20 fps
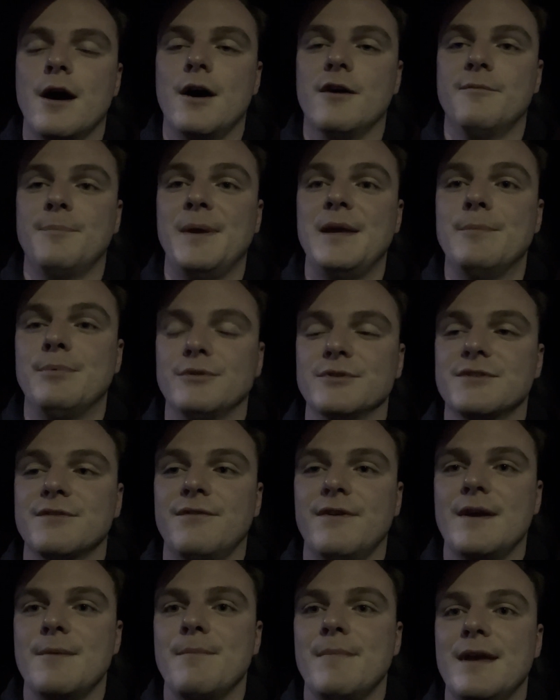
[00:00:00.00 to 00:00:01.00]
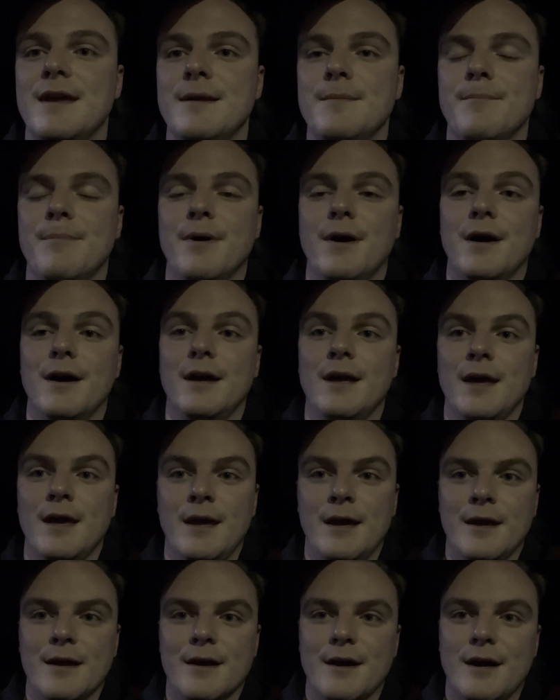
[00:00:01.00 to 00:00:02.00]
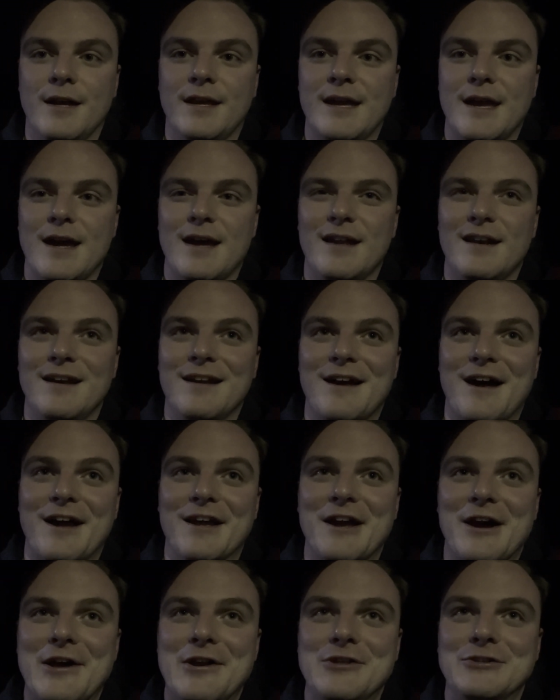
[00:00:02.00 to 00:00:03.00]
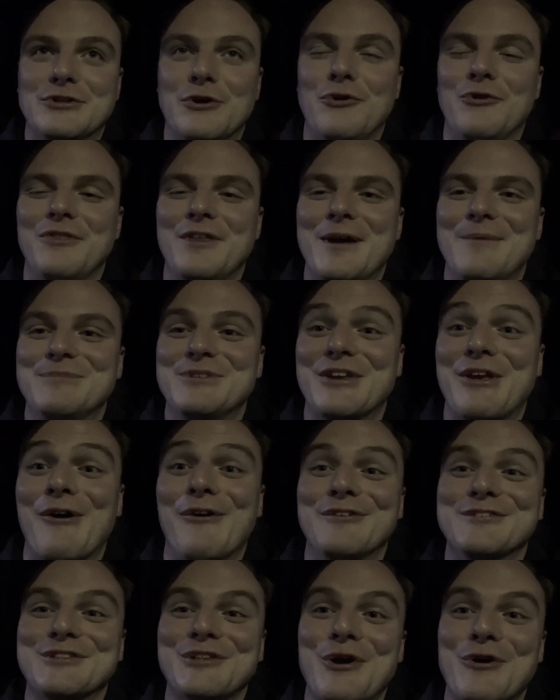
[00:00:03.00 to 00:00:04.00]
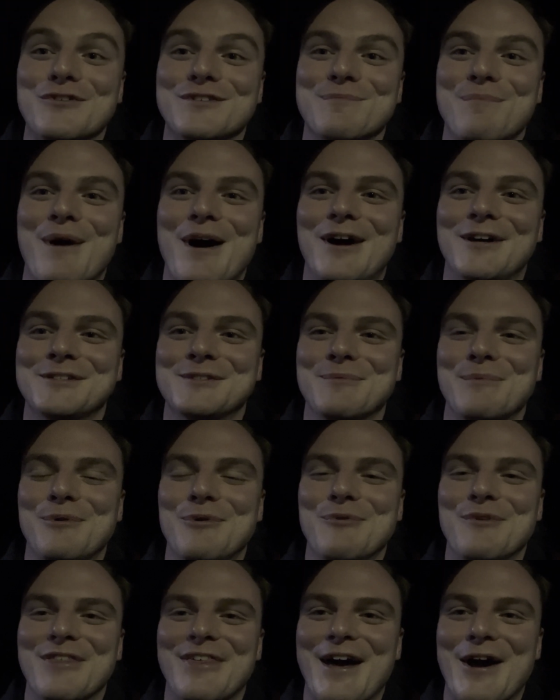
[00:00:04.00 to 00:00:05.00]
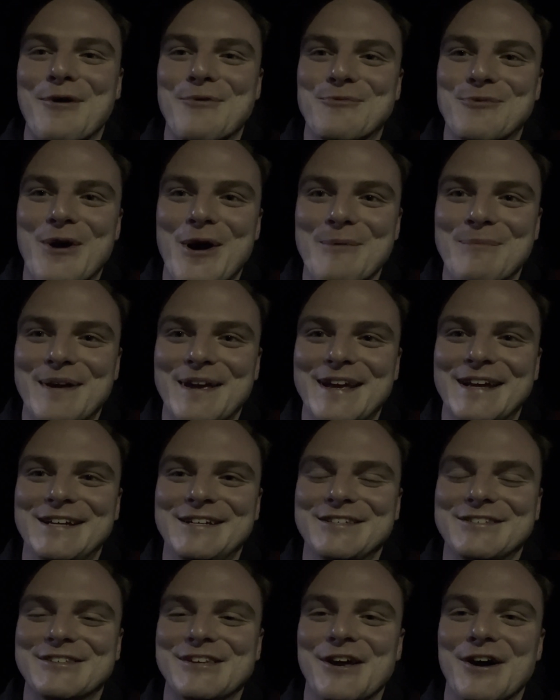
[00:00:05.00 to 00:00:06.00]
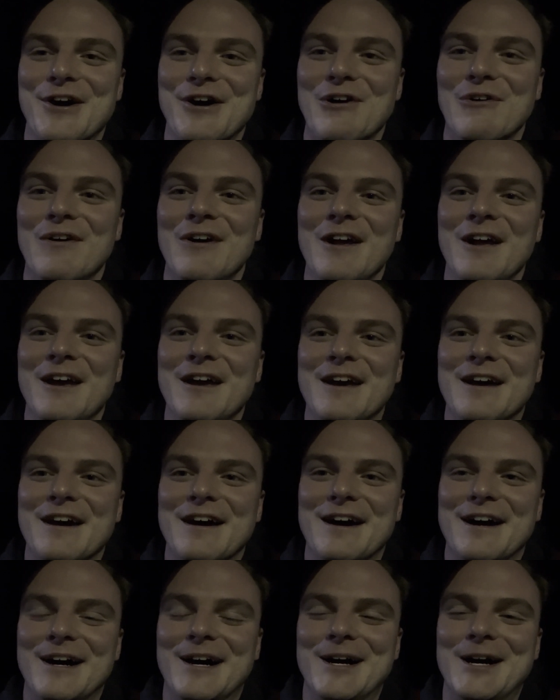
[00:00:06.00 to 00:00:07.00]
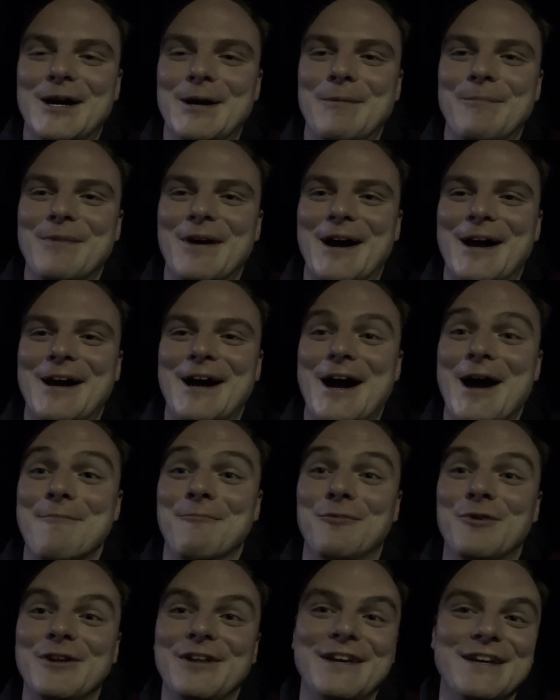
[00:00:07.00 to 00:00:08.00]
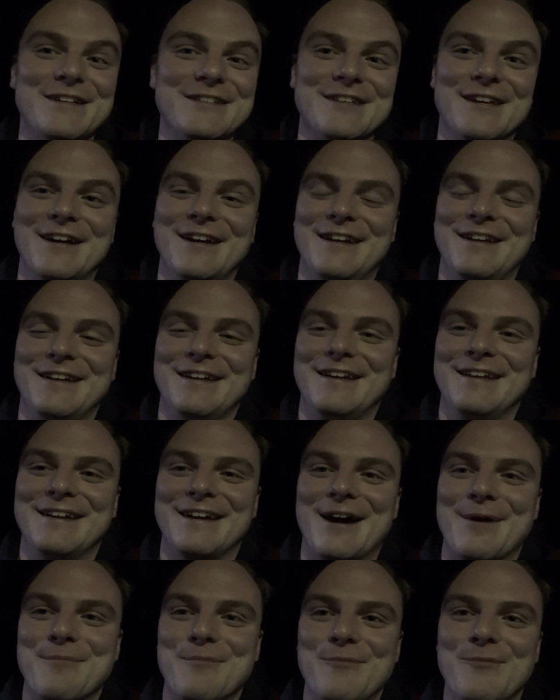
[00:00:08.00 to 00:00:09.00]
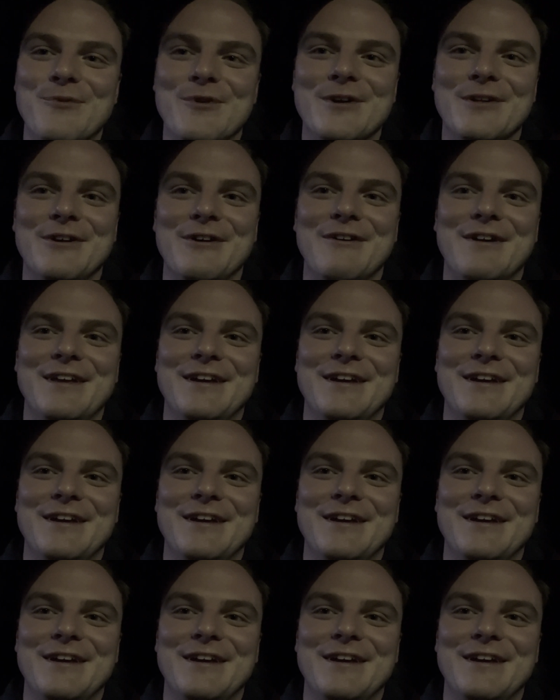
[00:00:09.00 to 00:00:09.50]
people's fitment, but again, I kind of told them to go as low as possible without rubbing. So I'm really excited. I'm really